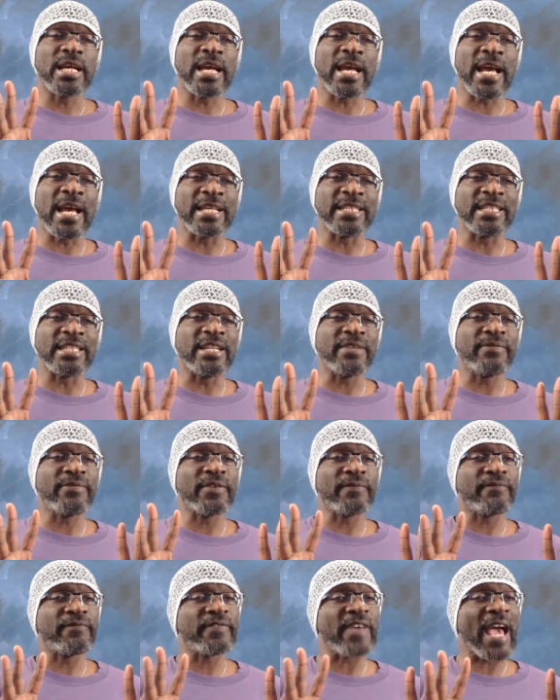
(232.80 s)
and the
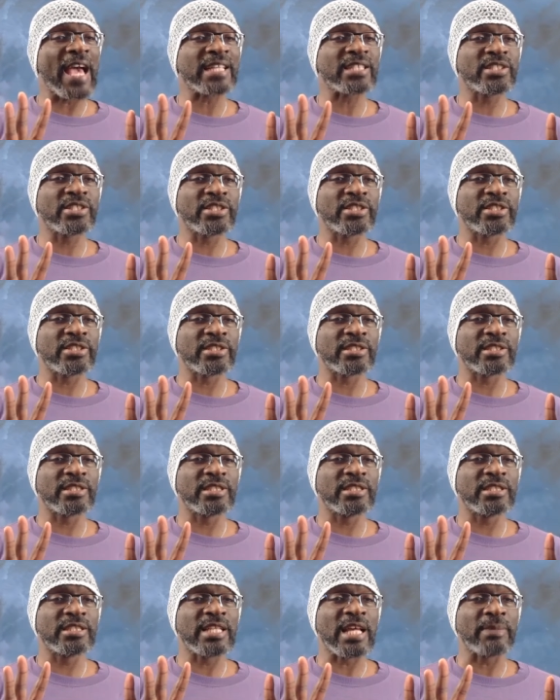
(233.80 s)
different factors
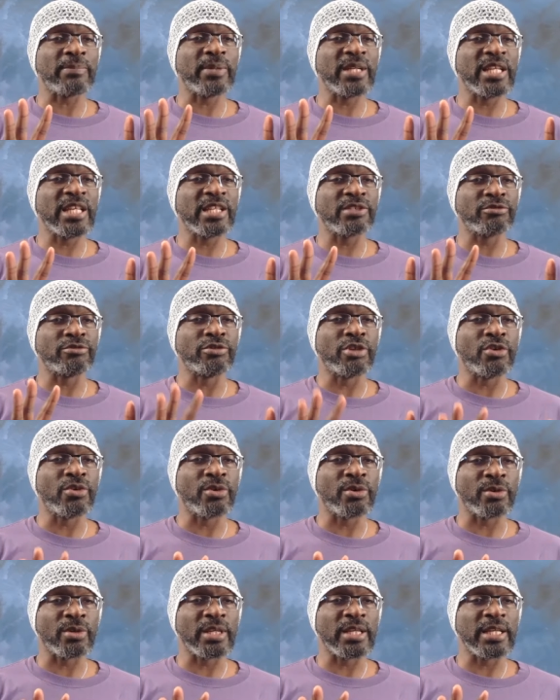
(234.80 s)
that played a
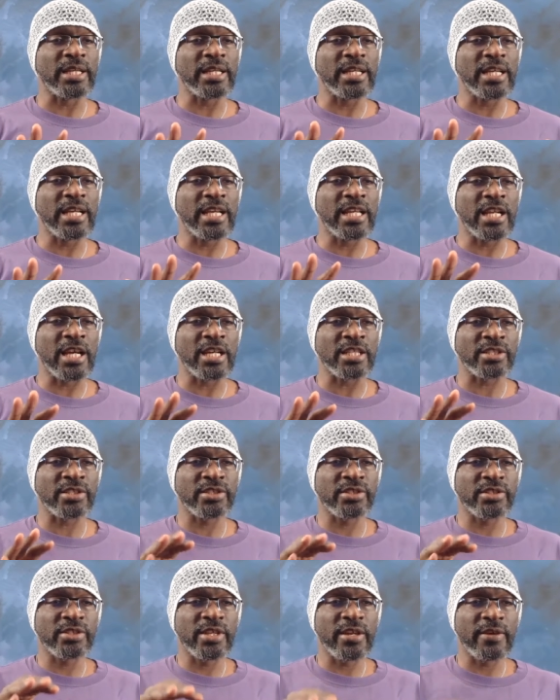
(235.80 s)
role in
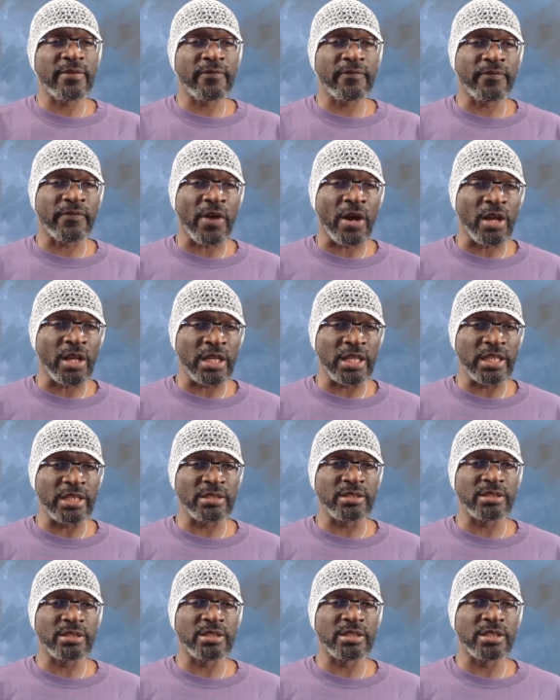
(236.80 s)
us
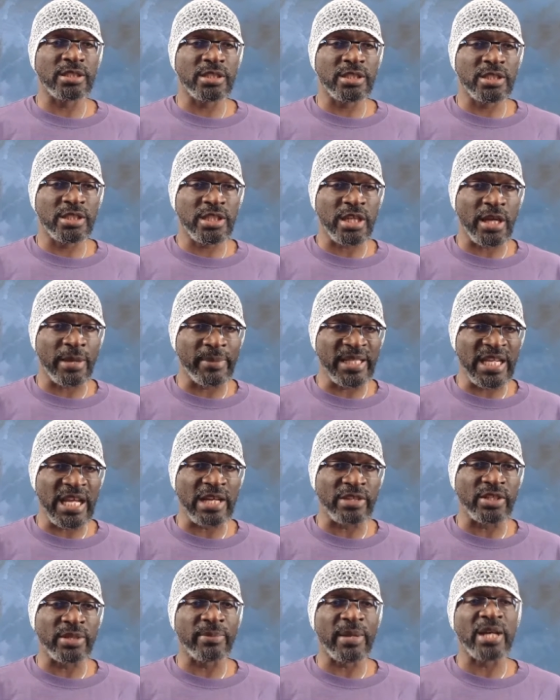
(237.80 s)
falling, coming
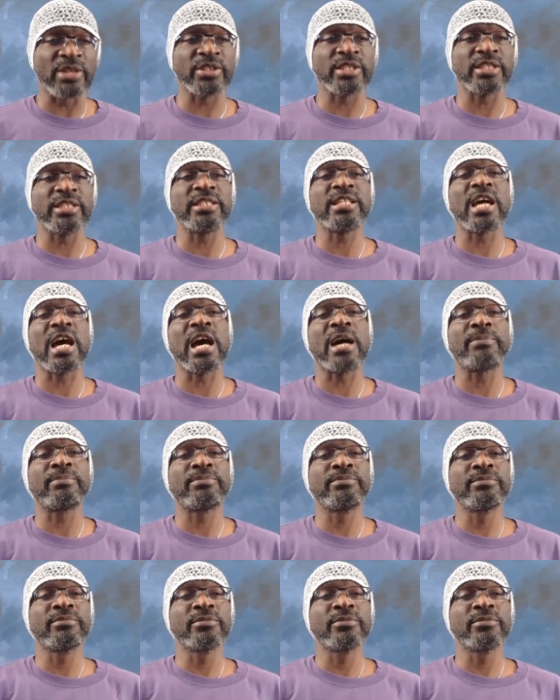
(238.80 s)
down the mountaintop,